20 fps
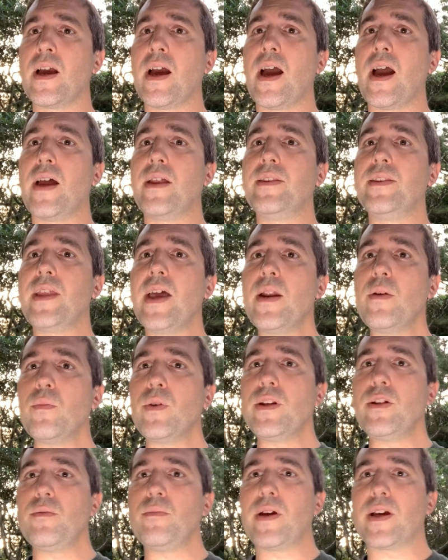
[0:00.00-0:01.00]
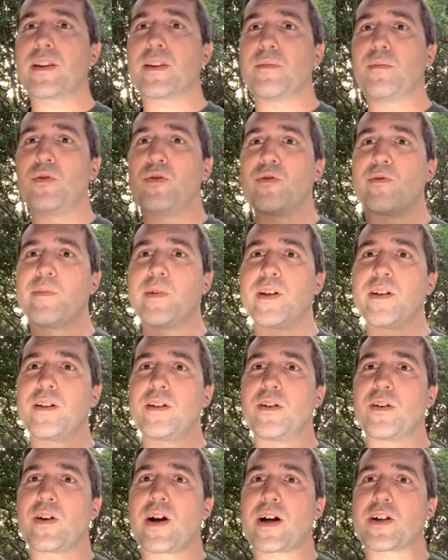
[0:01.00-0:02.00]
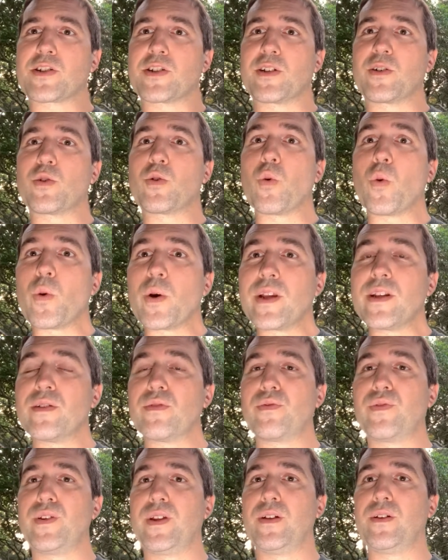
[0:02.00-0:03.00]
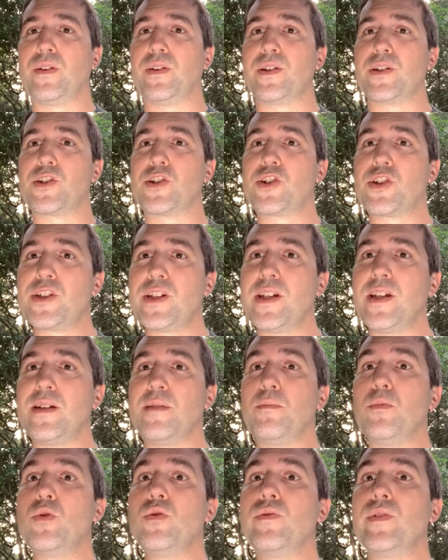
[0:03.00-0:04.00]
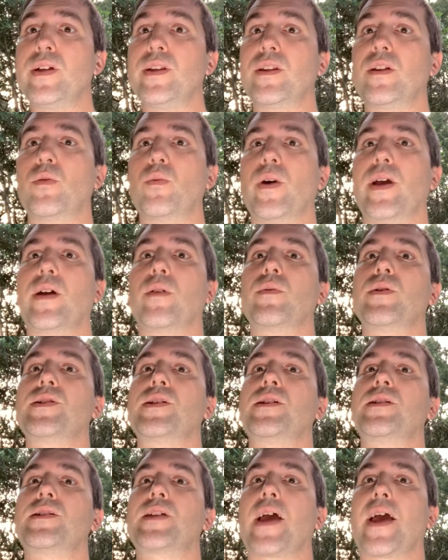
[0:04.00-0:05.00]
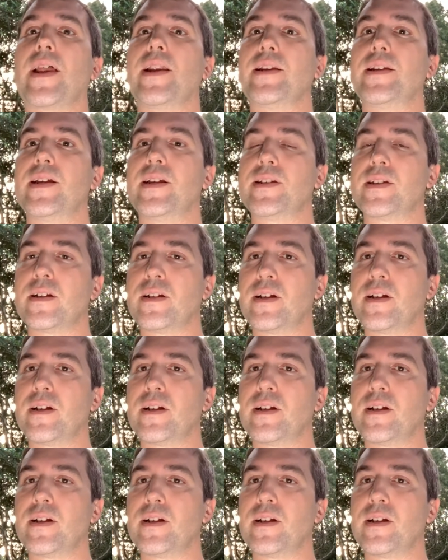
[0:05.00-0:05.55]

And then when you make the movement, you're actually going to feel the qi moving the way it was intended